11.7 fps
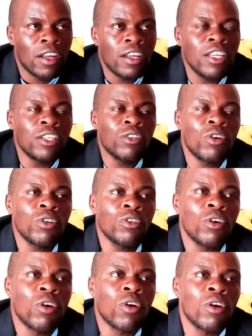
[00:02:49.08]
It
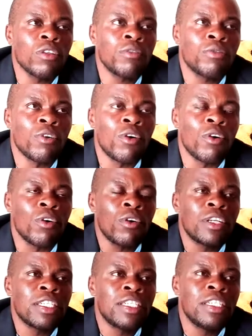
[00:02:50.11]
also calls for
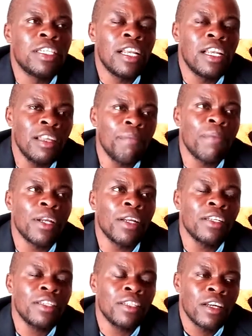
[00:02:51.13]

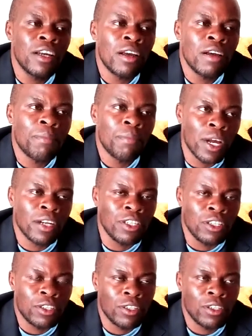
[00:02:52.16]
deliberate
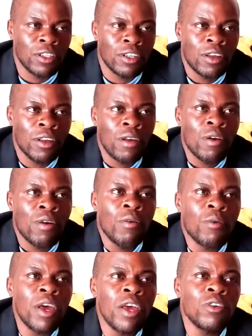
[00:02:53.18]
practice,
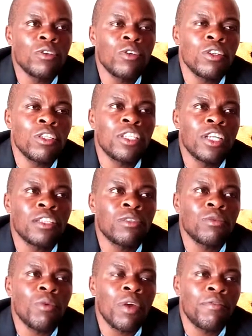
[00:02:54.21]
where you don't just
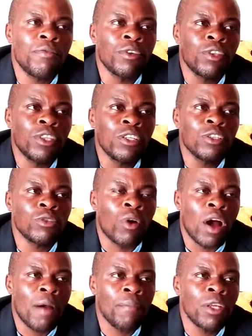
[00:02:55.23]
wait for things to
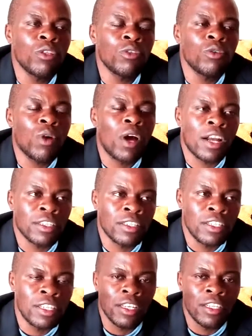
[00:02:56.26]
happen to you
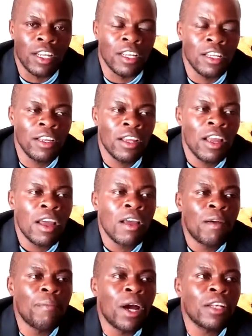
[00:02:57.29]
accidentally,
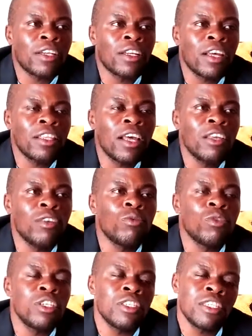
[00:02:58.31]
but rather you
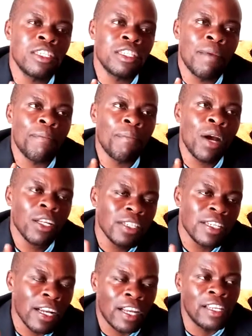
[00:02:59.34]

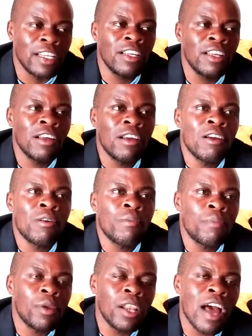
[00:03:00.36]
systematically
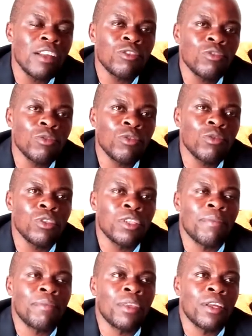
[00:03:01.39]
plan to do
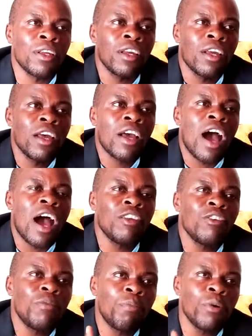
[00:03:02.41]
something and
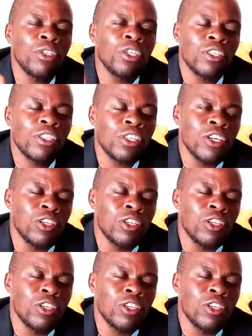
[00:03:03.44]
you put it in